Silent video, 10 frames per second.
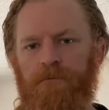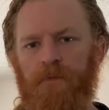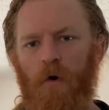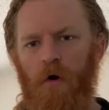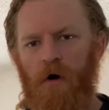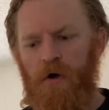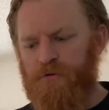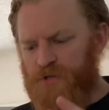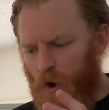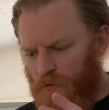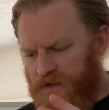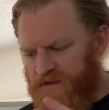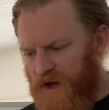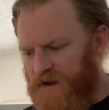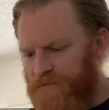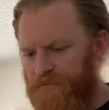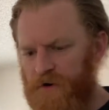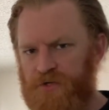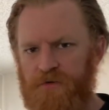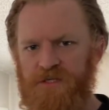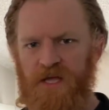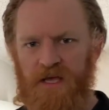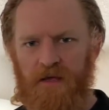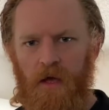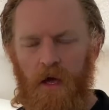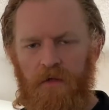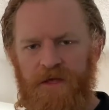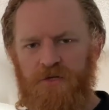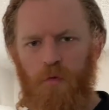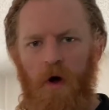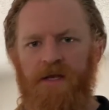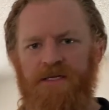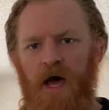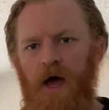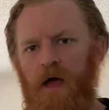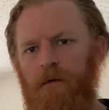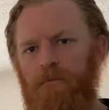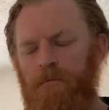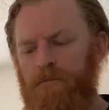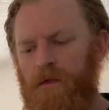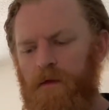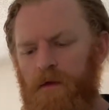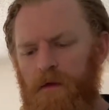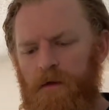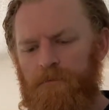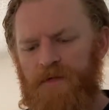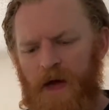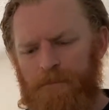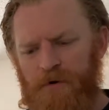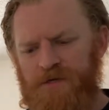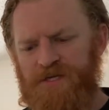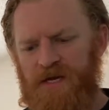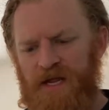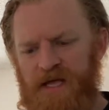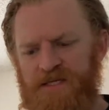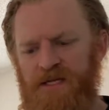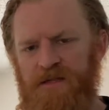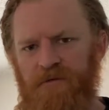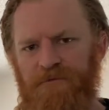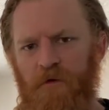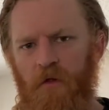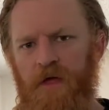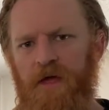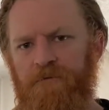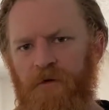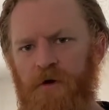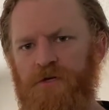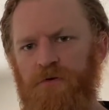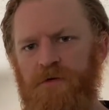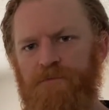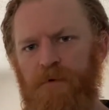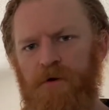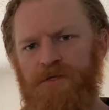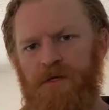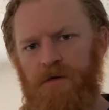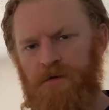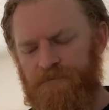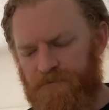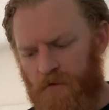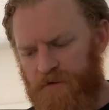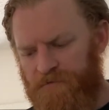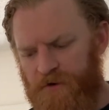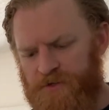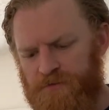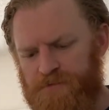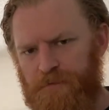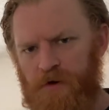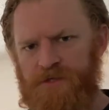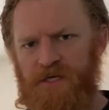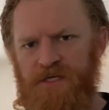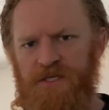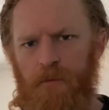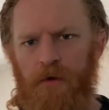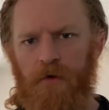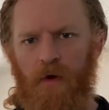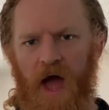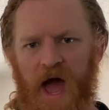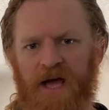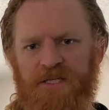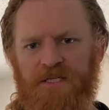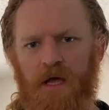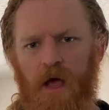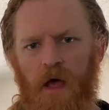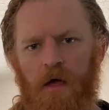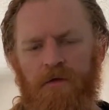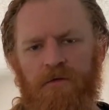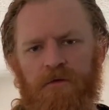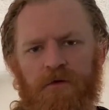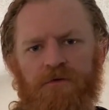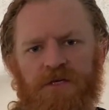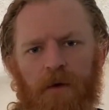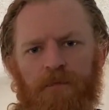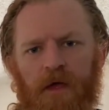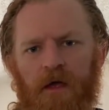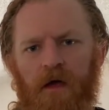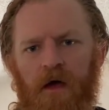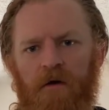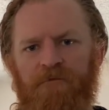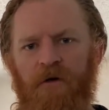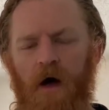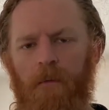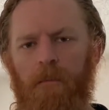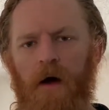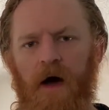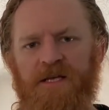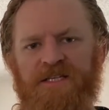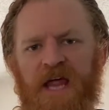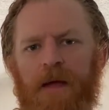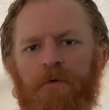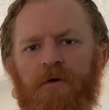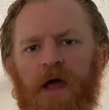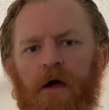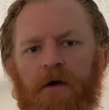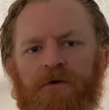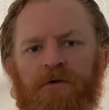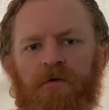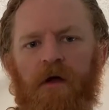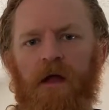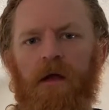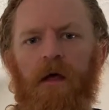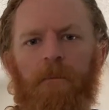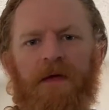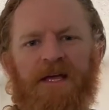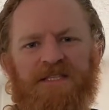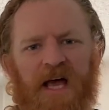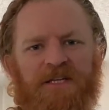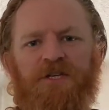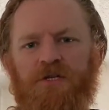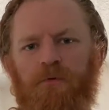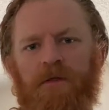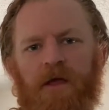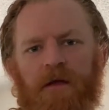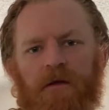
or who's only done a virtuous thing this one time. That person isn't the fully virtuous person. The fully virtuous person is someone who acts to do something from a stable character trait, because that's just what they